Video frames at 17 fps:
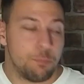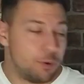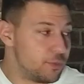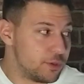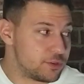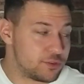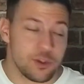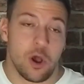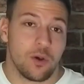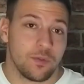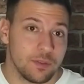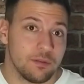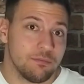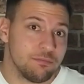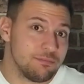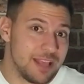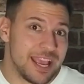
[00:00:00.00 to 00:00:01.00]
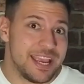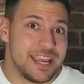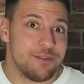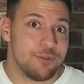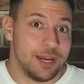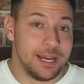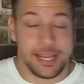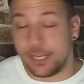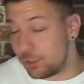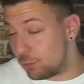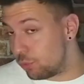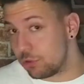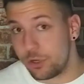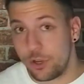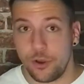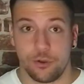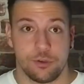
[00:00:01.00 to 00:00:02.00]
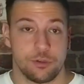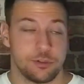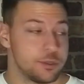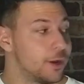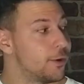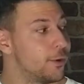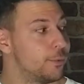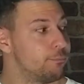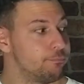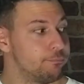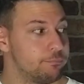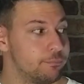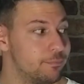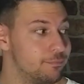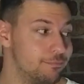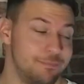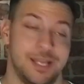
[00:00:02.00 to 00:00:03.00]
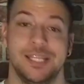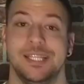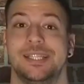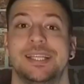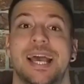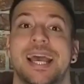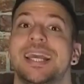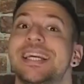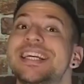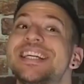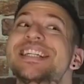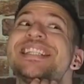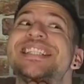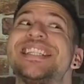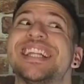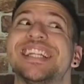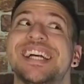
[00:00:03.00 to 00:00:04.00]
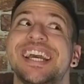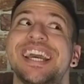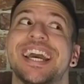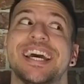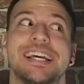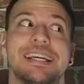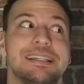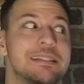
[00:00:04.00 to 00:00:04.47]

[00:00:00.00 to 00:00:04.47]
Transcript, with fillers: but the song that he released was good. So, and he's still here.